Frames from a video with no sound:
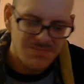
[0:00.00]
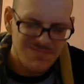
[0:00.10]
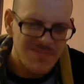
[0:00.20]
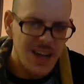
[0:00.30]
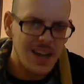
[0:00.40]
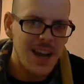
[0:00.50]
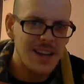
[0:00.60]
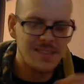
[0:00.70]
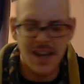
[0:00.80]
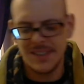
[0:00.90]
That kind of
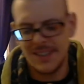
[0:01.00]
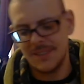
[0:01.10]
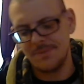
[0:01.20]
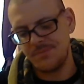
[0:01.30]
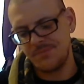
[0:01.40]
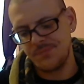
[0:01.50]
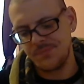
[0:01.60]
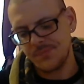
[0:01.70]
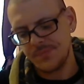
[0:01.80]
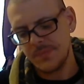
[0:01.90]
technique.
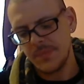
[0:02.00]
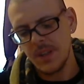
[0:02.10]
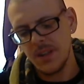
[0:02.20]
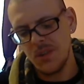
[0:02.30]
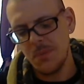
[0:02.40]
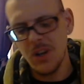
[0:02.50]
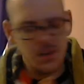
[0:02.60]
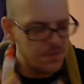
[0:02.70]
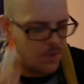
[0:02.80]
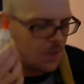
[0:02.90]
So I've been
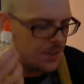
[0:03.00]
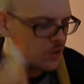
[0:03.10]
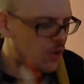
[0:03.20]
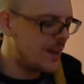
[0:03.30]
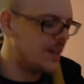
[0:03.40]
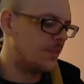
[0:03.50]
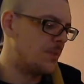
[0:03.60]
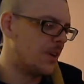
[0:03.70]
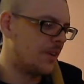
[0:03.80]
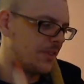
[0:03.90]
looking forward to trying these,
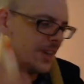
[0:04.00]
because